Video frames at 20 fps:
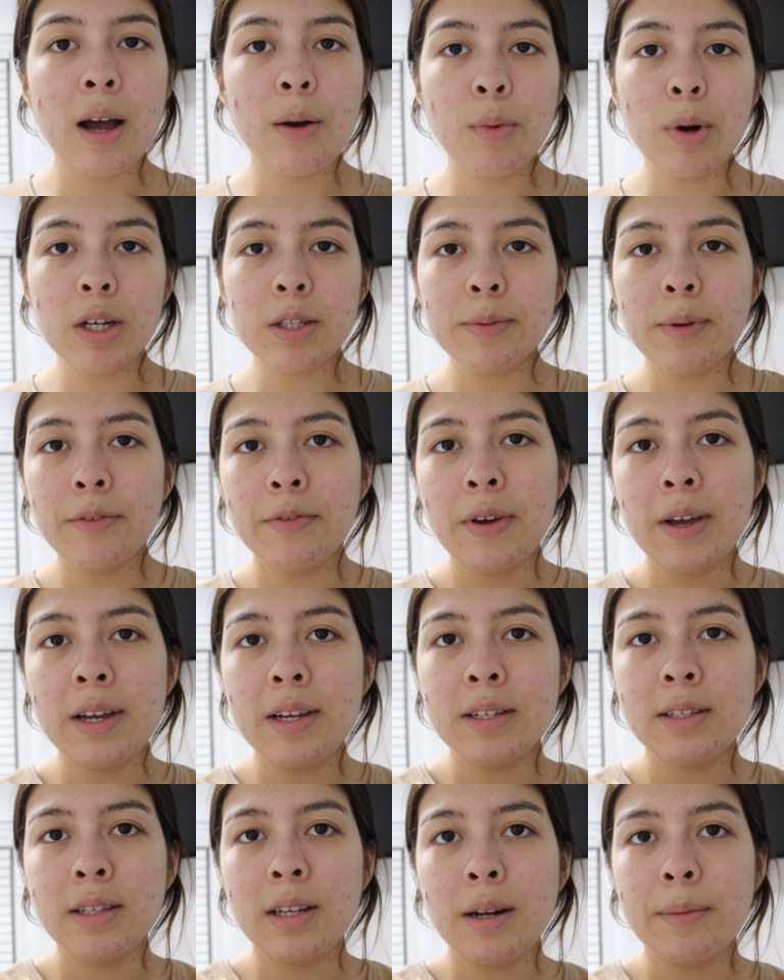I washed my
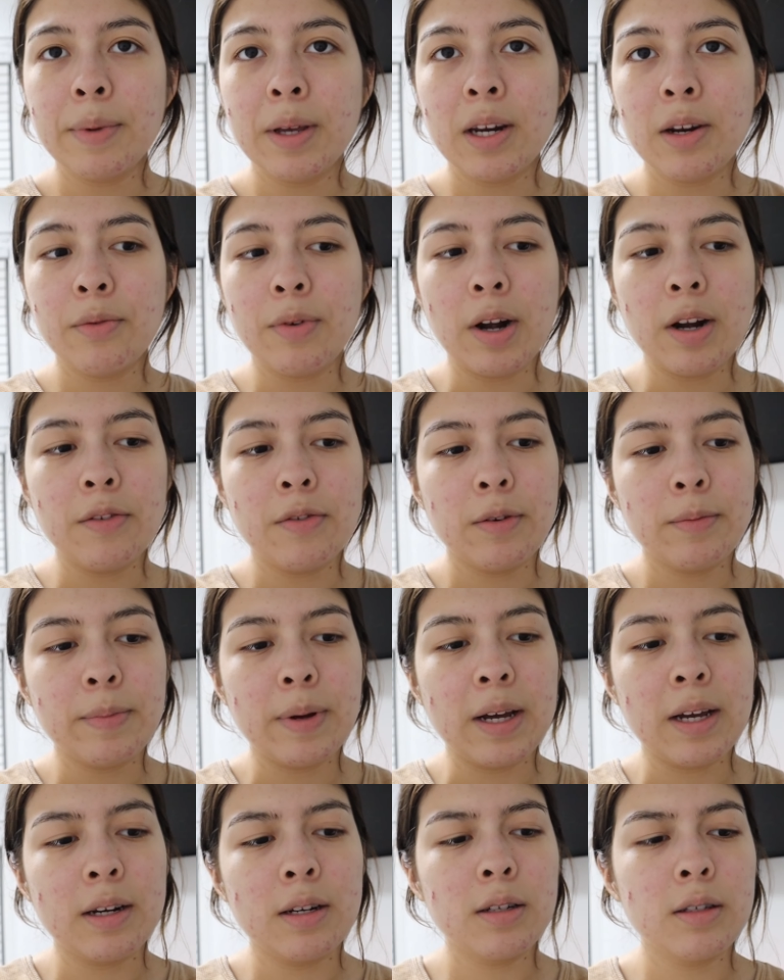face and I'm getting ready for
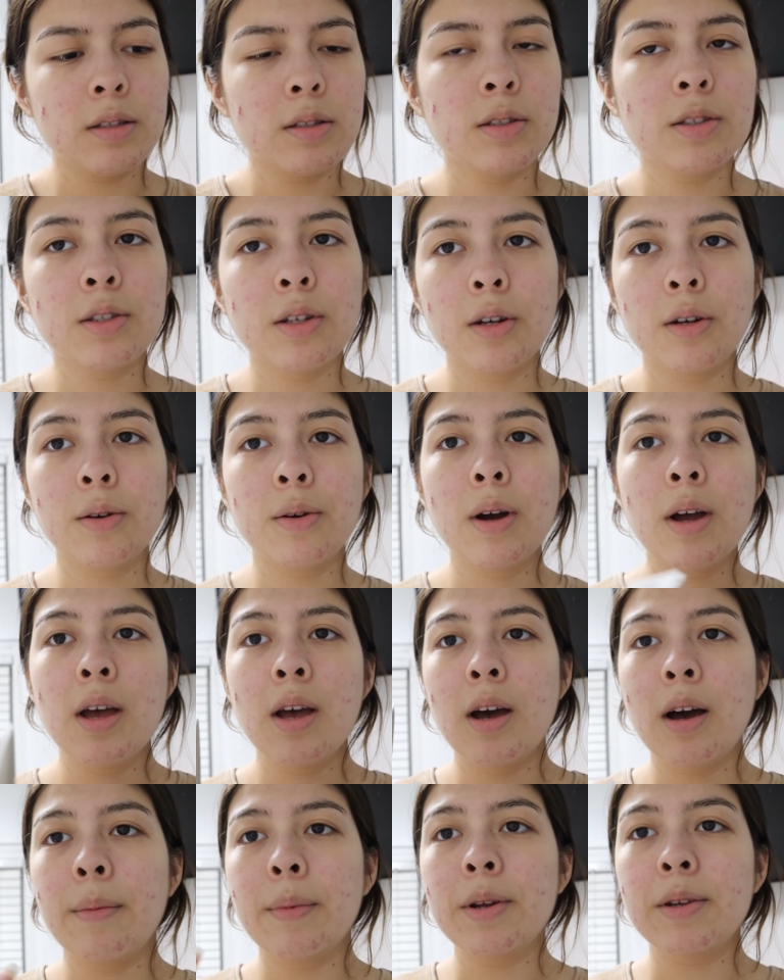bed, so
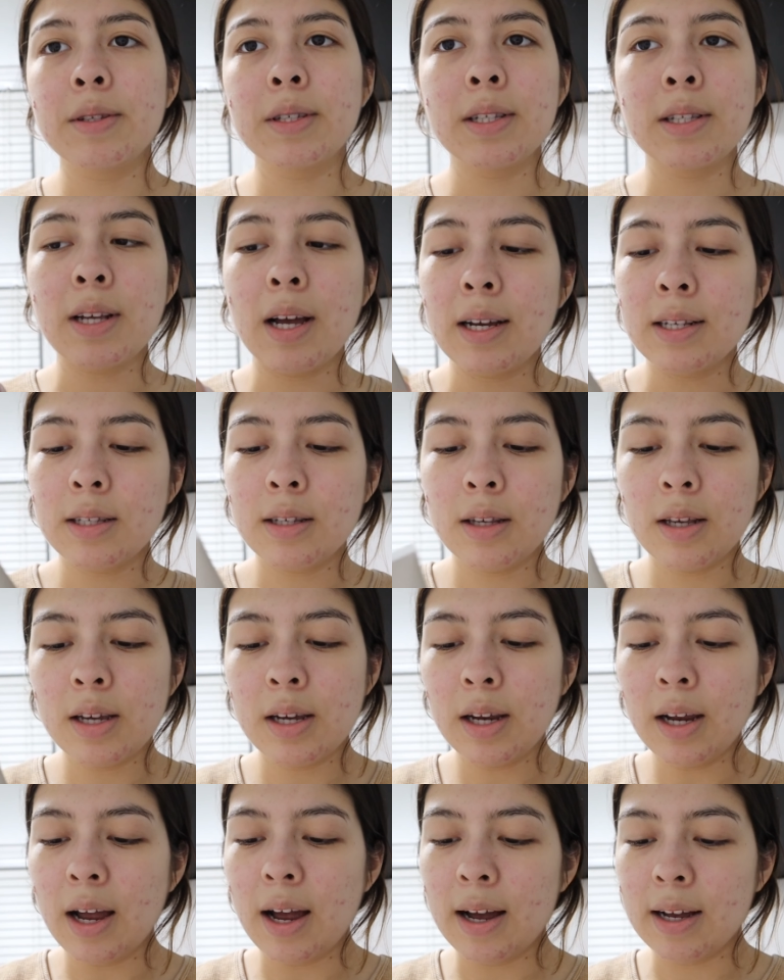I'm gonna use this
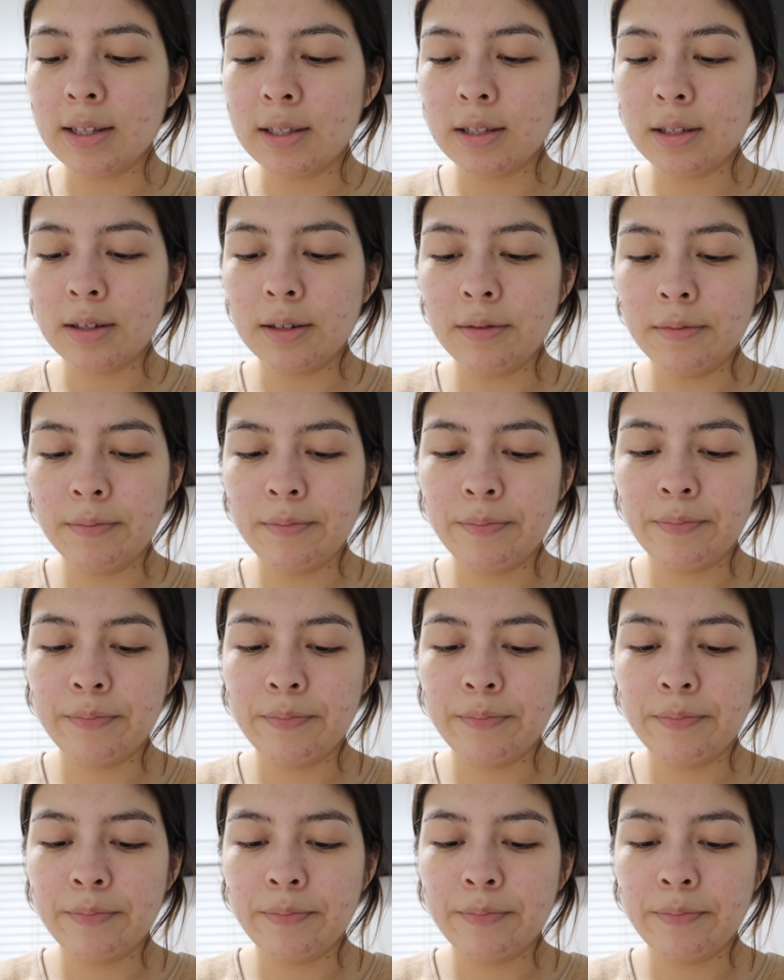azelaic acid